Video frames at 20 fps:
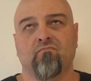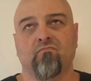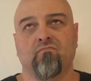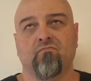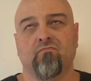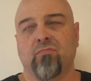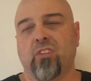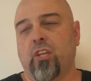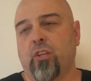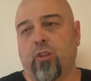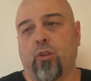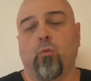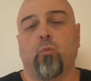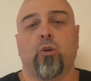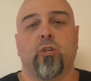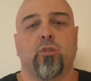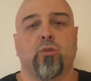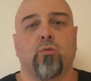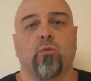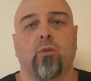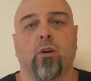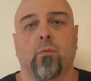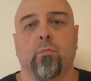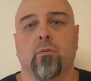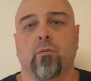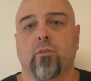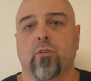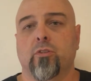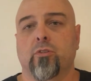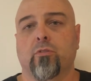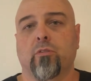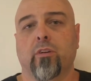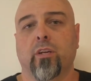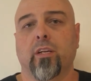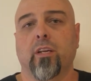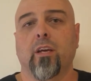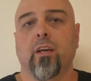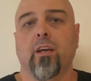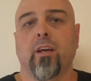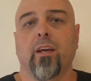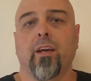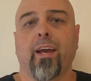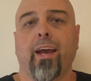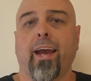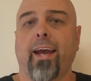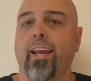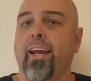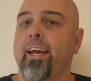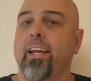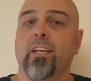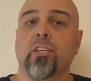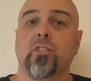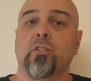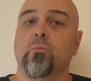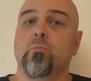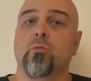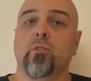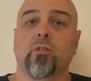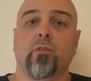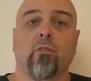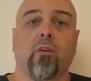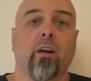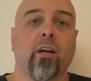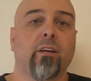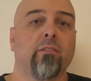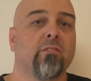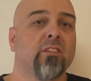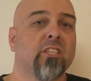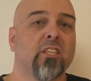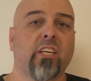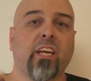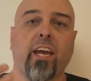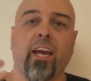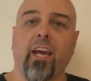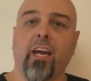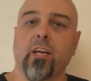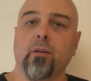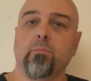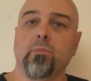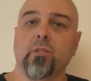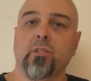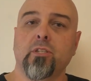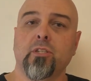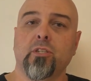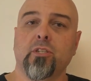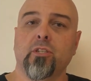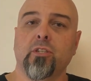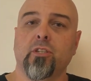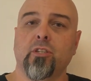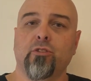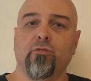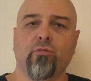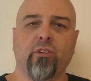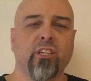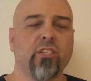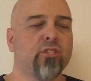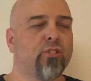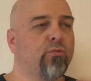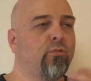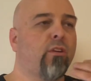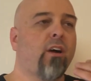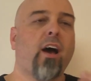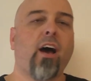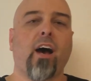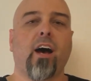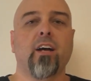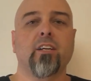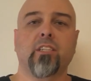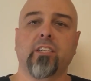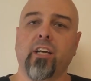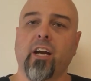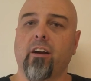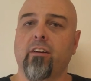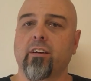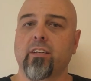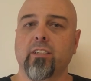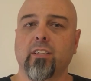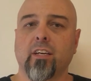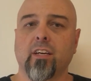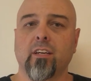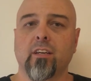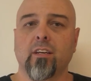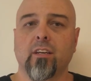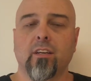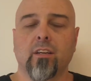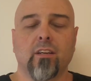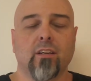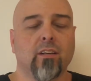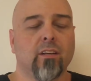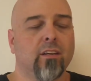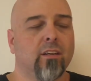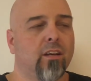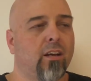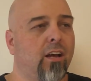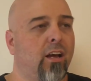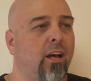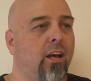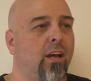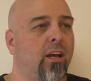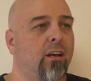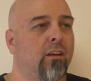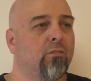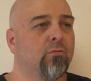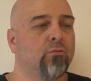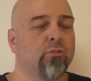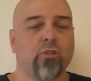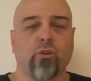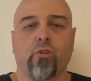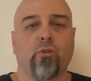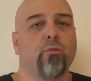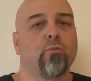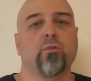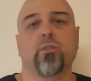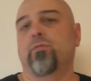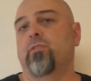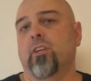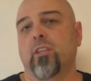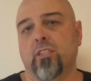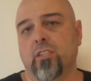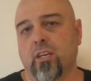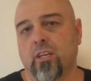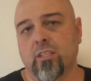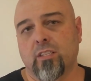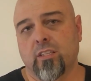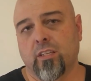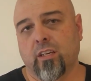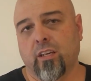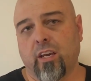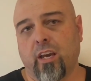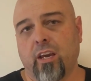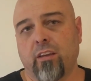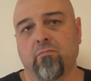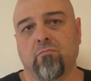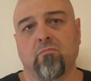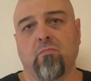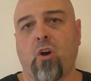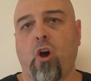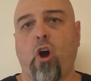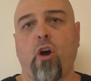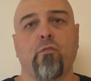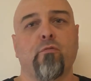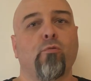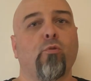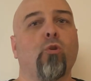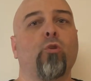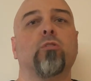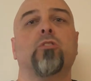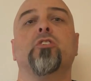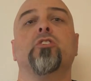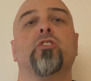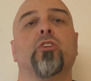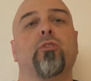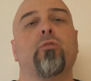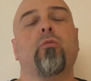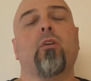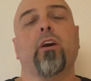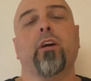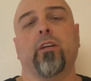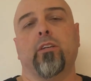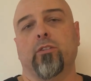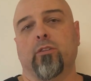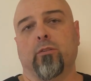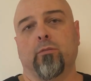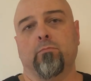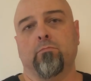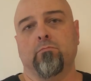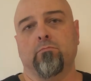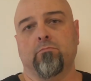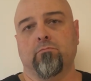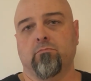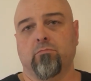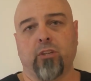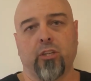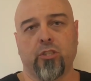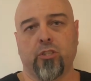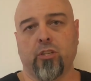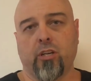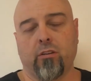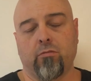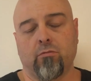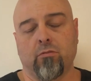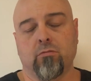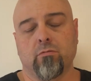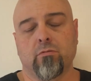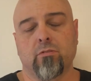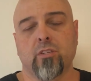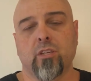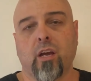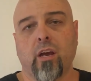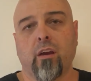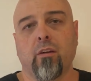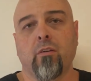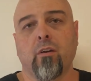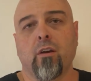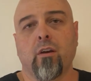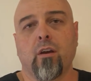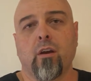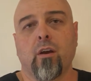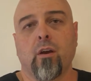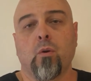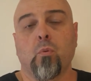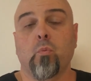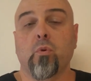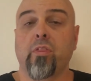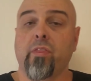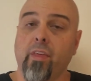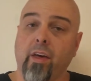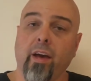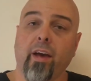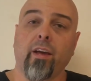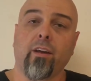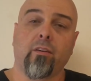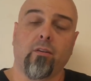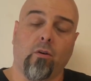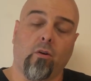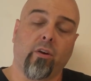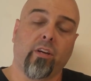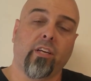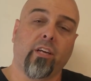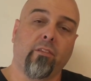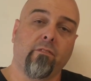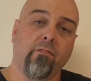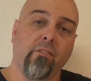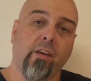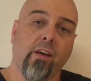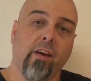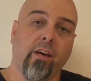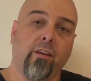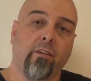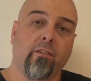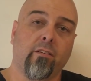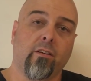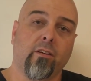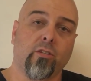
that, that we saw up on the screen. And Anderson was great as a counterposition to Dredd's sort of harsh character, uh, which I thought was fantastic. And overall, just a great job in general. So with that, I give that a